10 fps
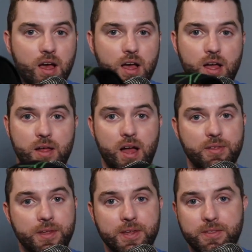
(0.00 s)
I
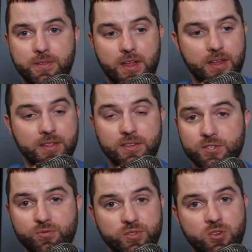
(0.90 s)
think
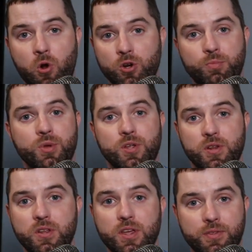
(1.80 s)
this one's hard to
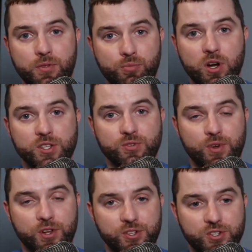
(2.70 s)
beat in the price
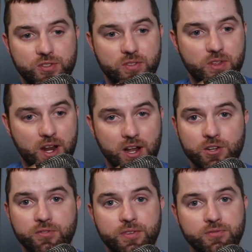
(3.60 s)
range. At
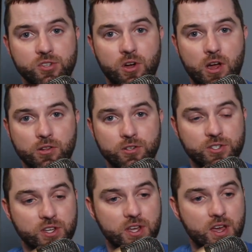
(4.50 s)
$150,